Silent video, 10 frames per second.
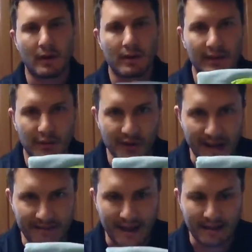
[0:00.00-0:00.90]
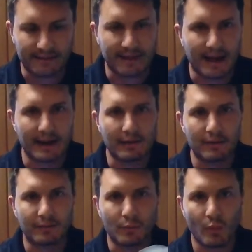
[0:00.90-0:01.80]
This creates 8 sides.
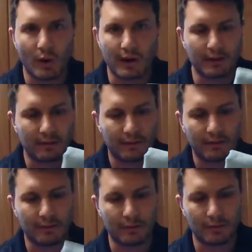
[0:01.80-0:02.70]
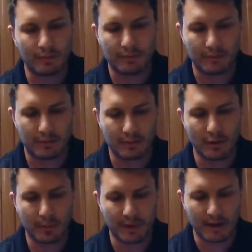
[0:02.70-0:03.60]
You have 1, 2,
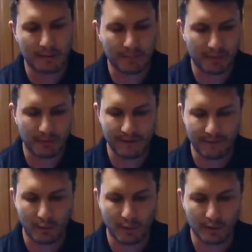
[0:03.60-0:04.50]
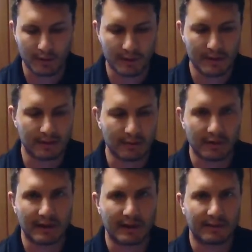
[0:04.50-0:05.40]
you open it up, 3, 4, and then turn
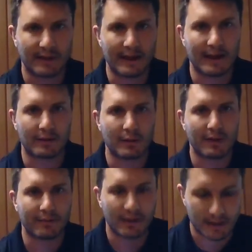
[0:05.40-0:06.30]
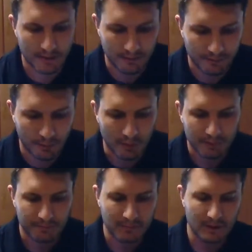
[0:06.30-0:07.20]
it inside out and you have another
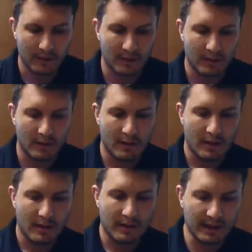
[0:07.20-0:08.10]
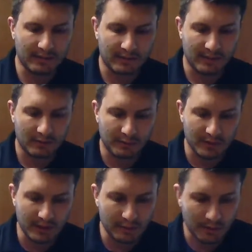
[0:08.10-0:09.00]
4. This is
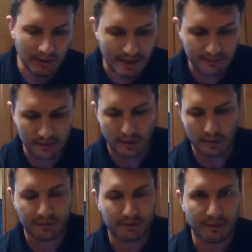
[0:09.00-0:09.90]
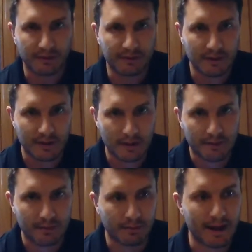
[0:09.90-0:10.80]
really utilizing all the surface area
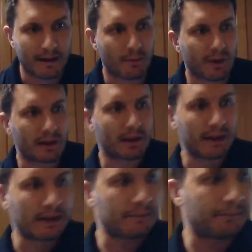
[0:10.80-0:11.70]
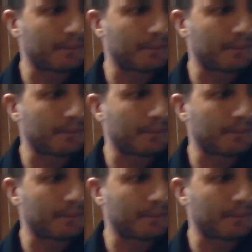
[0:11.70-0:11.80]
of the rag when cleaning.